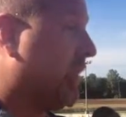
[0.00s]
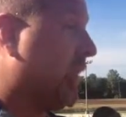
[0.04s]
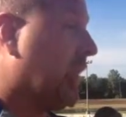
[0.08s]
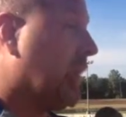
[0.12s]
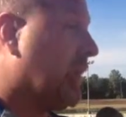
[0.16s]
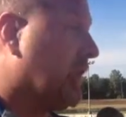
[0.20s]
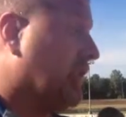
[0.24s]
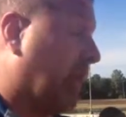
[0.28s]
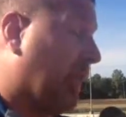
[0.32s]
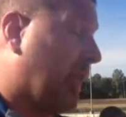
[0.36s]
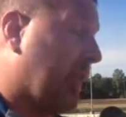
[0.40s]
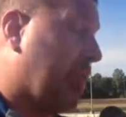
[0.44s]

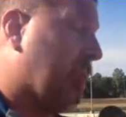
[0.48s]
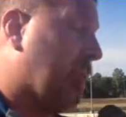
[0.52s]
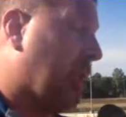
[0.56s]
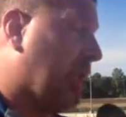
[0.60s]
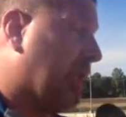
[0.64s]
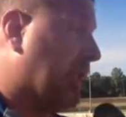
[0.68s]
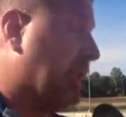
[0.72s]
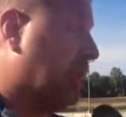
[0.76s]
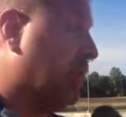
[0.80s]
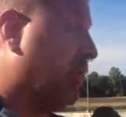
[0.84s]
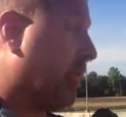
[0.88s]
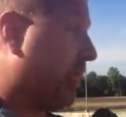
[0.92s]
Because I think
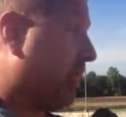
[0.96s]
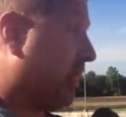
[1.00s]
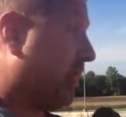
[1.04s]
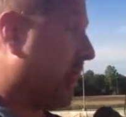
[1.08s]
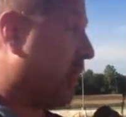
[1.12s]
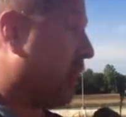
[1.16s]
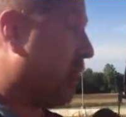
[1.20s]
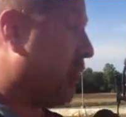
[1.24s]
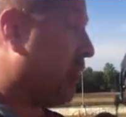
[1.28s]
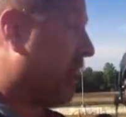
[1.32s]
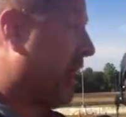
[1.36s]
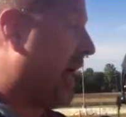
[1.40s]
Bucky's planning on
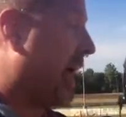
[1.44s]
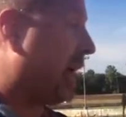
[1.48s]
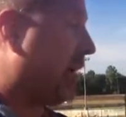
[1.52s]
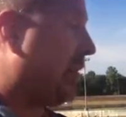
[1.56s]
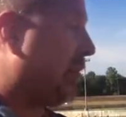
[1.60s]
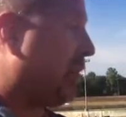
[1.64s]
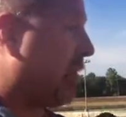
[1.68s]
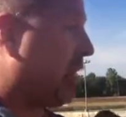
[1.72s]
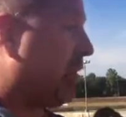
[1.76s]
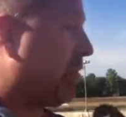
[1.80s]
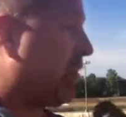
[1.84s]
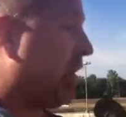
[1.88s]
coming back,
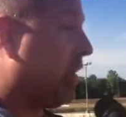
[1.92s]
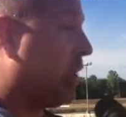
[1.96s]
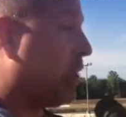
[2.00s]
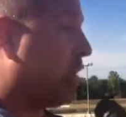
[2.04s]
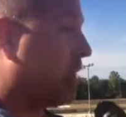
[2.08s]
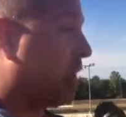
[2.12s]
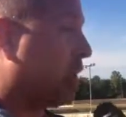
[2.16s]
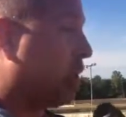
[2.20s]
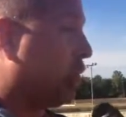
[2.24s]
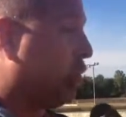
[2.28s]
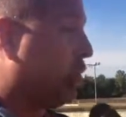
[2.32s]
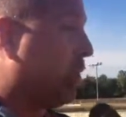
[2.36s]
kind of on what the
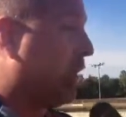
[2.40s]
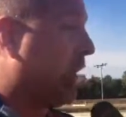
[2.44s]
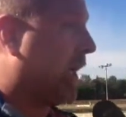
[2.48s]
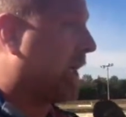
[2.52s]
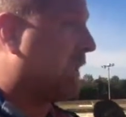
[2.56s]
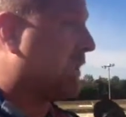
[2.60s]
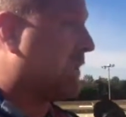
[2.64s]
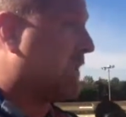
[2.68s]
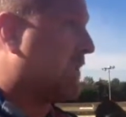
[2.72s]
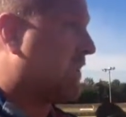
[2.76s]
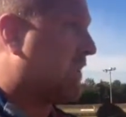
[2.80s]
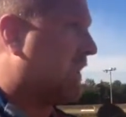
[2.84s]
rule package
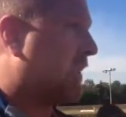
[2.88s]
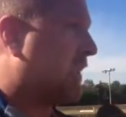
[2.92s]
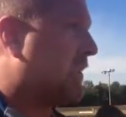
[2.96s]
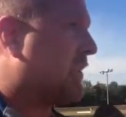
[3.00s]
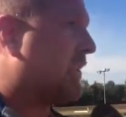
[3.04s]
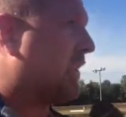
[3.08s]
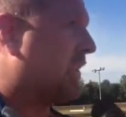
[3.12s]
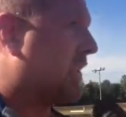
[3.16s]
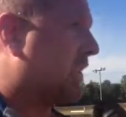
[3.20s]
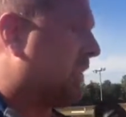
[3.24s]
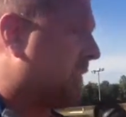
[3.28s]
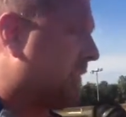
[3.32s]
is next year.
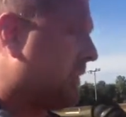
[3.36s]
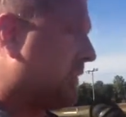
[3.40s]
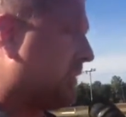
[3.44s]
